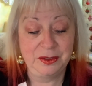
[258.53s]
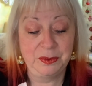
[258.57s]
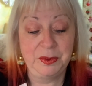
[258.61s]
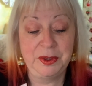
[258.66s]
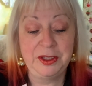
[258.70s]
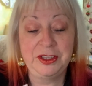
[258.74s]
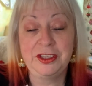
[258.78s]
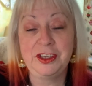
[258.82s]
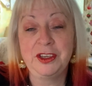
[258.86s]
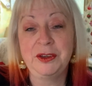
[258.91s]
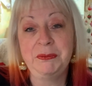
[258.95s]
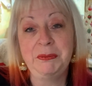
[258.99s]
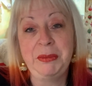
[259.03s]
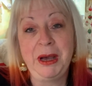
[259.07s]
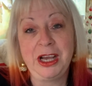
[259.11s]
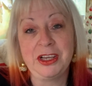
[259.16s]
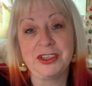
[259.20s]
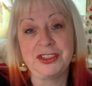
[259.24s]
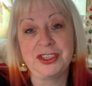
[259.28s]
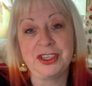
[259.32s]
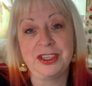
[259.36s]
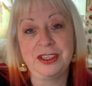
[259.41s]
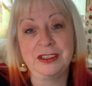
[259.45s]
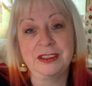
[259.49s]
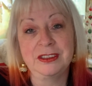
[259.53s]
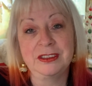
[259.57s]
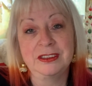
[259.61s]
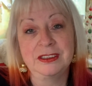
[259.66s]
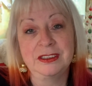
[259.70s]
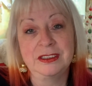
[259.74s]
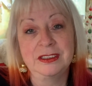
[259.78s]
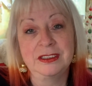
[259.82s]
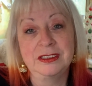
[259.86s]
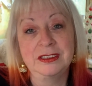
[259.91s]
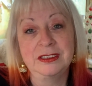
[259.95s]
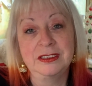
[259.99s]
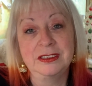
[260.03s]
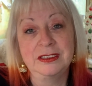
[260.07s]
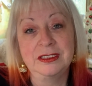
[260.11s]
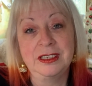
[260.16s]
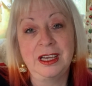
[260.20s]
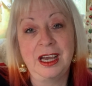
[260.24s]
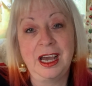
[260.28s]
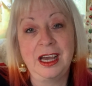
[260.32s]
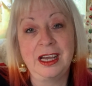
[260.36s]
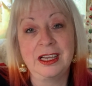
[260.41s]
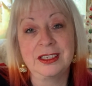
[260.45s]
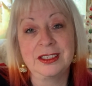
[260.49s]
with compassion
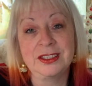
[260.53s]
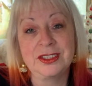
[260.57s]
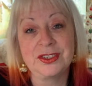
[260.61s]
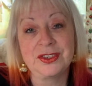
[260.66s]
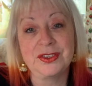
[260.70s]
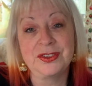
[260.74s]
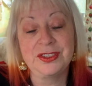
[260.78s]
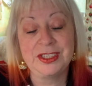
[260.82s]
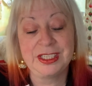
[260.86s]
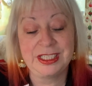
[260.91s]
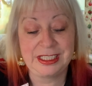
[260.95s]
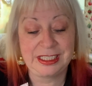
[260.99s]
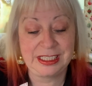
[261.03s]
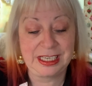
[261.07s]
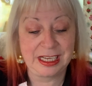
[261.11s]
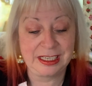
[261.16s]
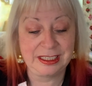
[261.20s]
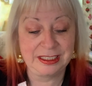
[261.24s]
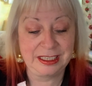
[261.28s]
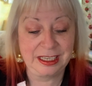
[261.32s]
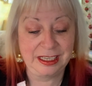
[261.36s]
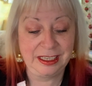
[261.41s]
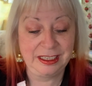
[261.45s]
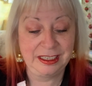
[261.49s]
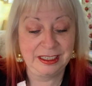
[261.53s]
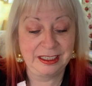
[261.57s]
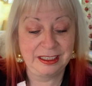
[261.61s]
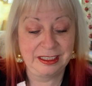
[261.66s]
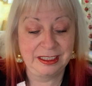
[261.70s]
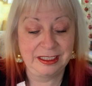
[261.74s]
and understanding.